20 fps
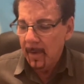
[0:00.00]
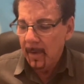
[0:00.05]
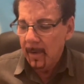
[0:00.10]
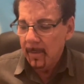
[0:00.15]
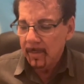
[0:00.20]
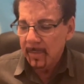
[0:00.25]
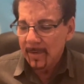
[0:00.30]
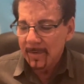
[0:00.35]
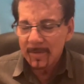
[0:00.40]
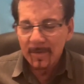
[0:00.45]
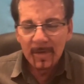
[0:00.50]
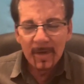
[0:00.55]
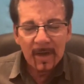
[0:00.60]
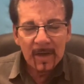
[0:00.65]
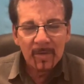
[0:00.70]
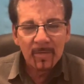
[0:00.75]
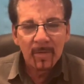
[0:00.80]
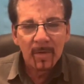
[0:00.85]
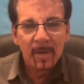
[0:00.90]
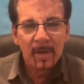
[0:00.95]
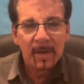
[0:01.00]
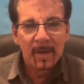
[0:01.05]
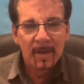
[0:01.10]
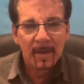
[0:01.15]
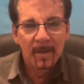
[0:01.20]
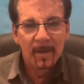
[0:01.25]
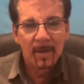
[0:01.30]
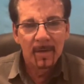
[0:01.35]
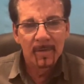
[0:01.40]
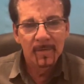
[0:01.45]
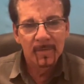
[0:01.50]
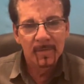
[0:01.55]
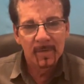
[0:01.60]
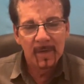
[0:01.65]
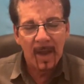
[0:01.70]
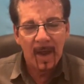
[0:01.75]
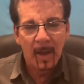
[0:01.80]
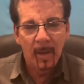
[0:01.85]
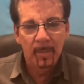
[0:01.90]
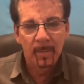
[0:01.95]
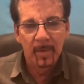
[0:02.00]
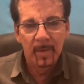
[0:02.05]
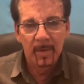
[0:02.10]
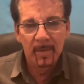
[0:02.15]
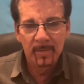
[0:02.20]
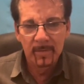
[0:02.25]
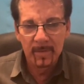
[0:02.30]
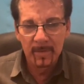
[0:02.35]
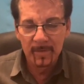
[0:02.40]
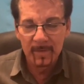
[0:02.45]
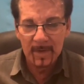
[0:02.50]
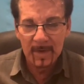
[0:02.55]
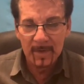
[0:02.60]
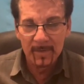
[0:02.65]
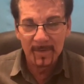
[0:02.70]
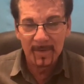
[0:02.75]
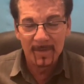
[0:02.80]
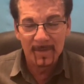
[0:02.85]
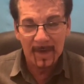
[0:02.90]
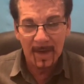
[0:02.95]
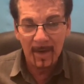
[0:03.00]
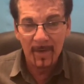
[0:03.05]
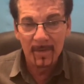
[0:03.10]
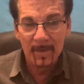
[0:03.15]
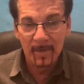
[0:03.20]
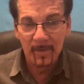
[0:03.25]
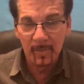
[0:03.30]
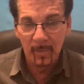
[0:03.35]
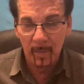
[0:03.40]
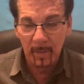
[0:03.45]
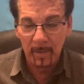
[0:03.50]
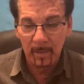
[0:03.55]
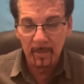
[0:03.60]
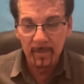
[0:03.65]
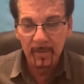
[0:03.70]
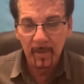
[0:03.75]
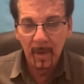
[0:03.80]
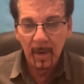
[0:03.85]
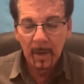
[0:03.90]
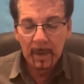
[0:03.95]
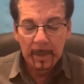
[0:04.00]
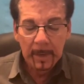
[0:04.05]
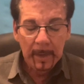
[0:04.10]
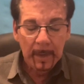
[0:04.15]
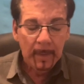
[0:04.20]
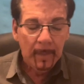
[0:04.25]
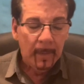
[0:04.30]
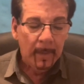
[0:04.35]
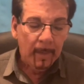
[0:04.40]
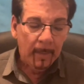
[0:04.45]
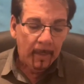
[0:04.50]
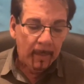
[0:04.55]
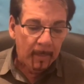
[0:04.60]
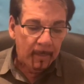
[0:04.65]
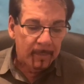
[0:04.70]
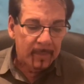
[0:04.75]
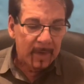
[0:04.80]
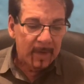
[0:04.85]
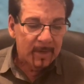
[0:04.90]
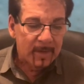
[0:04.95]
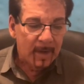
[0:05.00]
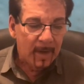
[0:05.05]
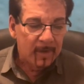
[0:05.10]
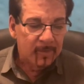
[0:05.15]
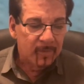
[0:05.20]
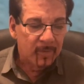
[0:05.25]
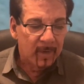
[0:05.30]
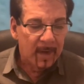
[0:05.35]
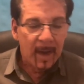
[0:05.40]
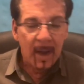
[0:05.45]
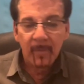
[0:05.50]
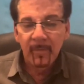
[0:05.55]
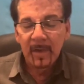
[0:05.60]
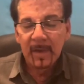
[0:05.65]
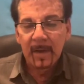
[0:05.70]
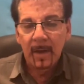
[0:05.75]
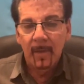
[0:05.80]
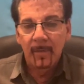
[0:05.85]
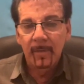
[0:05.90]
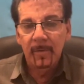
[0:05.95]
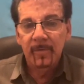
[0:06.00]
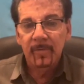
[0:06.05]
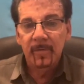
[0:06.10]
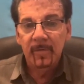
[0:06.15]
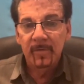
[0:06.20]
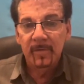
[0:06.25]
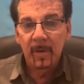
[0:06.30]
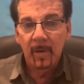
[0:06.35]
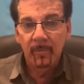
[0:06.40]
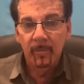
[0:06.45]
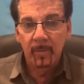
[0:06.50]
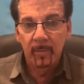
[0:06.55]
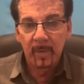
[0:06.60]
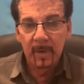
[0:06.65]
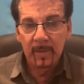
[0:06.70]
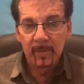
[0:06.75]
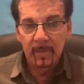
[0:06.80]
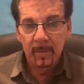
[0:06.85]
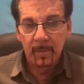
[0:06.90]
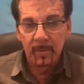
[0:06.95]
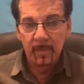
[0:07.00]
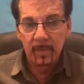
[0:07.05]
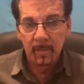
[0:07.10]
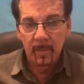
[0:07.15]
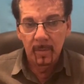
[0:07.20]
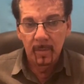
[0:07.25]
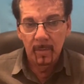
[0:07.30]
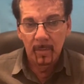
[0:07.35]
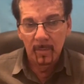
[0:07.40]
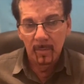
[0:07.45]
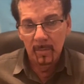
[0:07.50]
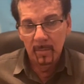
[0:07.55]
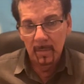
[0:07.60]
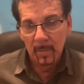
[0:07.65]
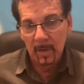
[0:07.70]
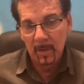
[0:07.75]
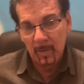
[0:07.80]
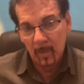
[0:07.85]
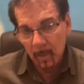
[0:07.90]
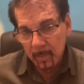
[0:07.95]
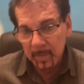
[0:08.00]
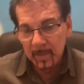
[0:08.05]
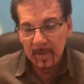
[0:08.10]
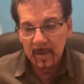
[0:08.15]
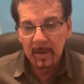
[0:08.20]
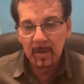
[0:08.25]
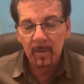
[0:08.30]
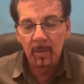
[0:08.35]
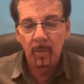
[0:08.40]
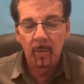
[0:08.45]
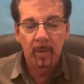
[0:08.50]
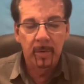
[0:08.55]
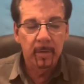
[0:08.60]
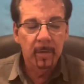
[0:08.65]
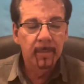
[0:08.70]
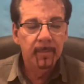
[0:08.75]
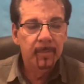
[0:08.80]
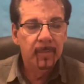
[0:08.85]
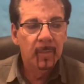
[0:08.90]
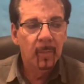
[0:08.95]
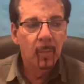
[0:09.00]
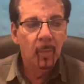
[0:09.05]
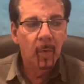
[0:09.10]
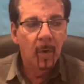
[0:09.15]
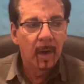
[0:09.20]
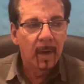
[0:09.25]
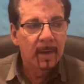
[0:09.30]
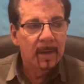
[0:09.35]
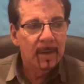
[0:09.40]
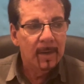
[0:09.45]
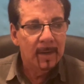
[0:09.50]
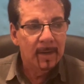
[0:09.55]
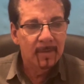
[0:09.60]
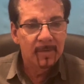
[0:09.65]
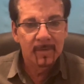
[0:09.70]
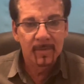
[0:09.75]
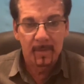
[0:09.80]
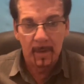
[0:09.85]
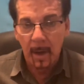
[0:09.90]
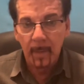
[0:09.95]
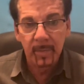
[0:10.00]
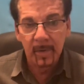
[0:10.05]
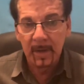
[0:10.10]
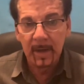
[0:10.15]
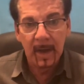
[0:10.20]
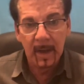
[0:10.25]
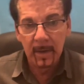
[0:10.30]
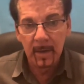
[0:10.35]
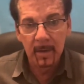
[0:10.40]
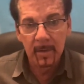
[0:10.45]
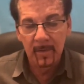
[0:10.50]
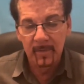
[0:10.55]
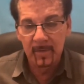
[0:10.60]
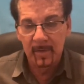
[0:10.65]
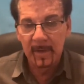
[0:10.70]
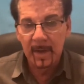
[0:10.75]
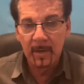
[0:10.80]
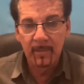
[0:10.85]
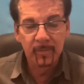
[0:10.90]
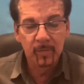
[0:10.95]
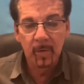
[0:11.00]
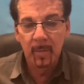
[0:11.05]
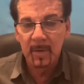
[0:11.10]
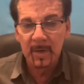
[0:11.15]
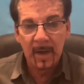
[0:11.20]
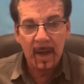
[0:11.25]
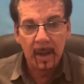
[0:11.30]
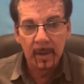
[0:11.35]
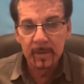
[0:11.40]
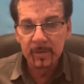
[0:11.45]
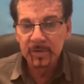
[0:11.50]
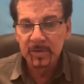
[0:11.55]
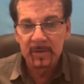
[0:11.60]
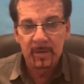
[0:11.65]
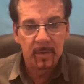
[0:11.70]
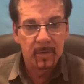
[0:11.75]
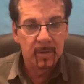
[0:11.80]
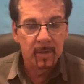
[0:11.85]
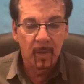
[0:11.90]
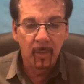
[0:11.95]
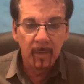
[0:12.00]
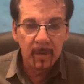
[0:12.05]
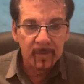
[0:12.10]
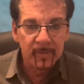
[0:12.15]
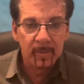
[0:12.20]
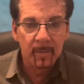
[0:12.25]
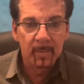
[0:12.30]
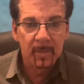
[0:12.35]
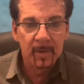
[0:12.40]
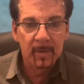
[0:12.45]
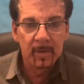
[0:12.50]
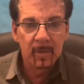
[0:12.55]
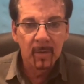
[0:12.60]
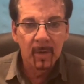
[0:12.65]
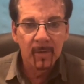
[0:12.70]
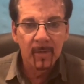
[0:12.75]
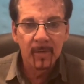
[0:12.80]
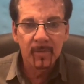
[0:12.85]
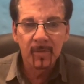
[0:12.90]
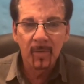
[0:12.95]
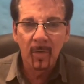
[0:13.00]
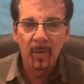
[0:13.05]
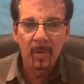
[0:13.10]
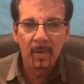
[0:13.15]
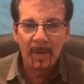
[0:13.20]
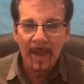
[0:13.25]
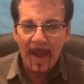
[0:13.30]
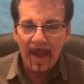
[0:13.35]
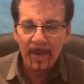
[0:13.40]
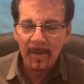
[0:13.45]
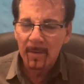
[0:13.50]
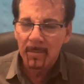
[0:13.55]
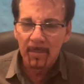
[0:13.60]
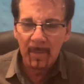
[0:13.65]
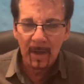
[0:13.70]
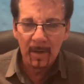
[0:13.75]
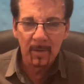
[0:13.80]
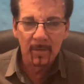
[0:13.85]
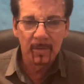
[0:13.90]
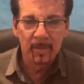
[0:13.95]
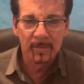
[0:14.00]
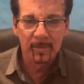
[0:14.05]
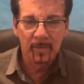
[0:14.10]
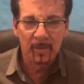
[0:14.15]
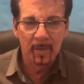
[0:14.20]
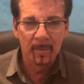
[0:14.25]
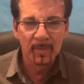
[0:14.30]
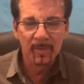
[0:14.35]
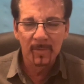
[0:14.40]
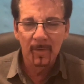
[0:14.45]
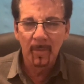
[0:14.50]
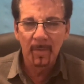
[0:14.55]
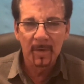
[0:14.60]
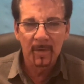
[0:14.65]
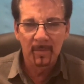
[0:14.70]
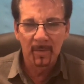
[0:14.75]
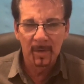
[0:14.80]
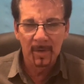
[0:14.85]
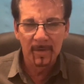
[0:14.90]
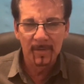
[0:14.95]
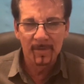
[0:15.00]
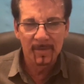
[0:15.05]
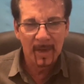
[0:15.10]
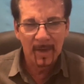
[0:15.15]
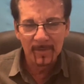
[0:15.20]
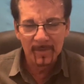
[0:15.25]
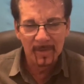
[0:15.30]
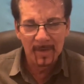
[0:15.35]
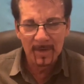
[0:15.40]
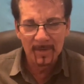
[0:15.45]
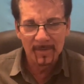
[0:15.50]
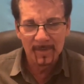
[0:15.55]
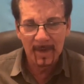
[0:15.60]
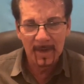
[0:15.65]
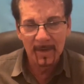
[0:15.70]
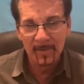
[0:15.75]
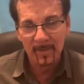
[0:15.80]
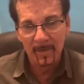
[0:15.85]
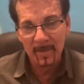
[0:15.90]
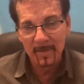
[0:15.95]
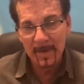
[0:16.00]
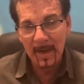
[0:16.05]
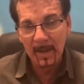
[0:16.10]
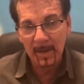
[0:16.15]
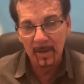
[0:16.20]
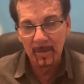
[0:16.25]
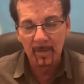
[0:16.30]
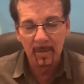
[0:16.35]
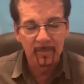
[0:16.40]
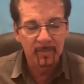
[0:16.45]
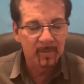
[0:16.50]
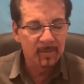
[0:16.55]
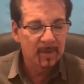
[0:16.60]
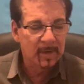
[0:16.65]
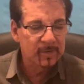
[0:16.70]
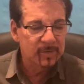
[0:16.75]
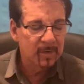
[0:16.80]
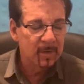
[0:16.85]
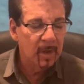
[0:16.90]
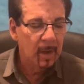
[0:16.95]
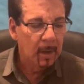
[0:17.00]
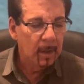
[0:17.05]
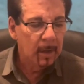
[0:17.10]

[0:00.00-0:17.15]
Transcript: particularly scalp diseases and disorders. They test very heavily on this for several reasons, in no particular order. One, it's complicated. There's a lot of terminology that no one's familiar with. It's all Latin medical terms. Nobody really says these things in daily conversation.